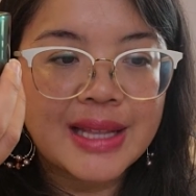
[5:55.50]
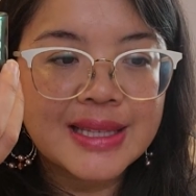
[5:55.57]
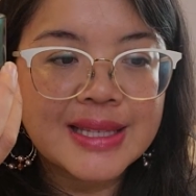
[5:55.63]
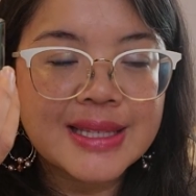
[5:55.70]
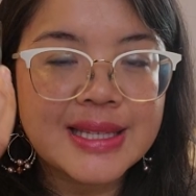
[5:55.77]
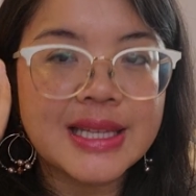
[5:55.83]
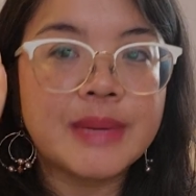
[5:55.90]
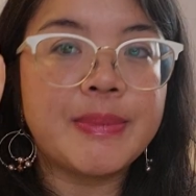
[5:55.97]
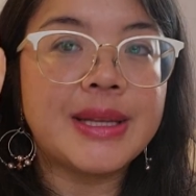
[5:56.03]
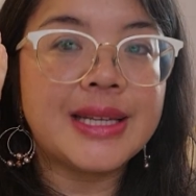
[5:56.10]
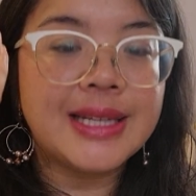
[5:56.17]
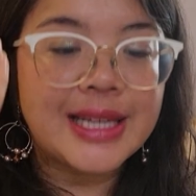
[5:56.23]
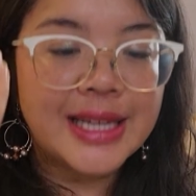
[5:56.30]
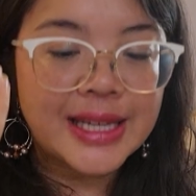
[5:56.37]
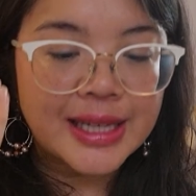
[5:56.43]

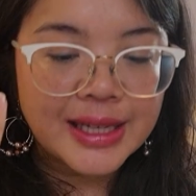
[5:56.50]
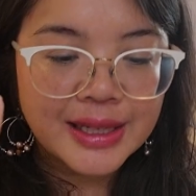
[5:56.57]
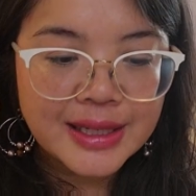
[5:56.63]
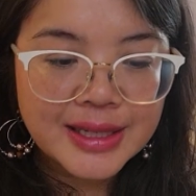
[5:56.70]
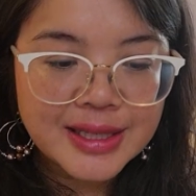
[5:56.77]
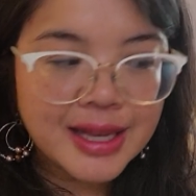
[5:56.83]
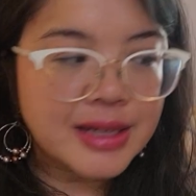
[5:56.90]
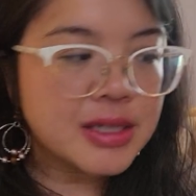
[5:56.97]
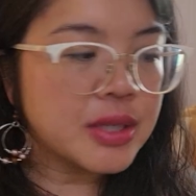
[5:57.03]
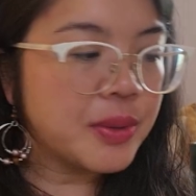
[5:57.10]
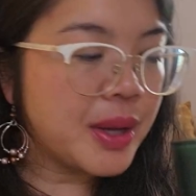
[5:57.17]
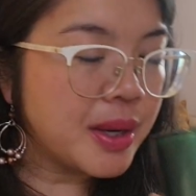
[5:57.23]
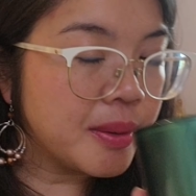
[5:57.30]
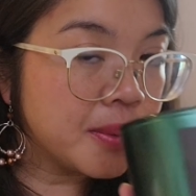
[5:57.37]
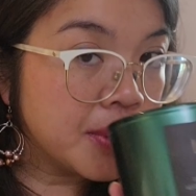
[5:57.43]
cinnamony scent to
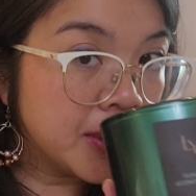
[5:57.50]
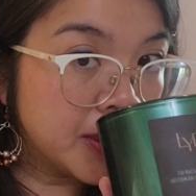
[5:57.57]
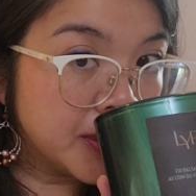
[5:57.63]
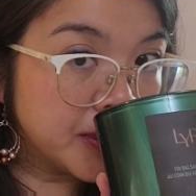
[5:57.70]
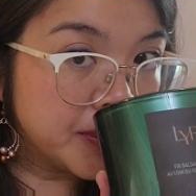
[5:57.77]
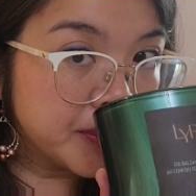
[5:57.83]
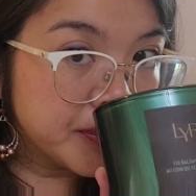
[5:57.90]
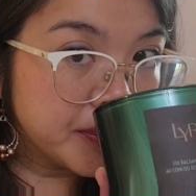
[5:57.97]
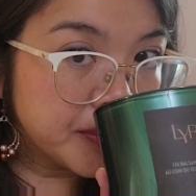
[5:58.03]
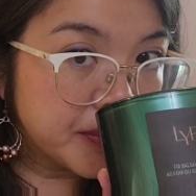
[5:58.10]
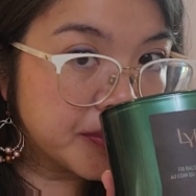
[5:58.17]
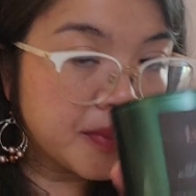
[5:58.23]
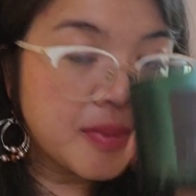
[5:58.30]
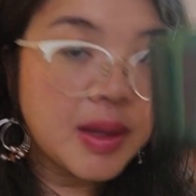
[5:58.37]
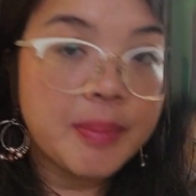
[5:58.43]
it.
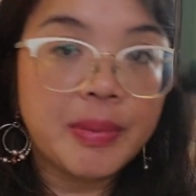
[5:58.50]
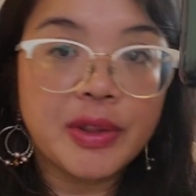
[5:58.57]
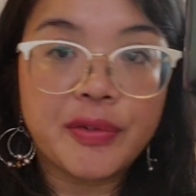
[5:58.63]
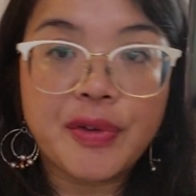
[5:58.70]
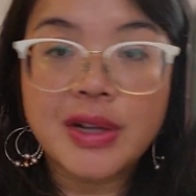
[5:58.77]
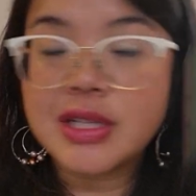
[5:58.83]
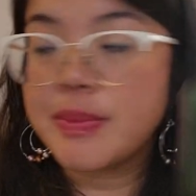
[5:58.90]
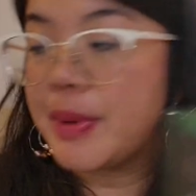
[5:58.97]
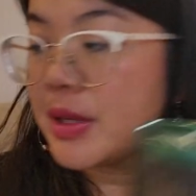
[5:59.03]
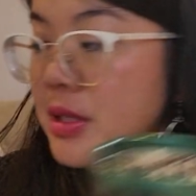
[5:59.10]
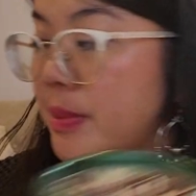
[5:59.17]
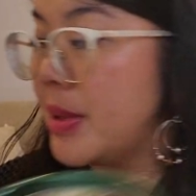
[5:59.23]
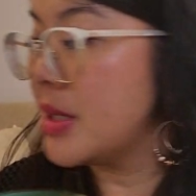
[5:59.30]
But the Frosted Balsam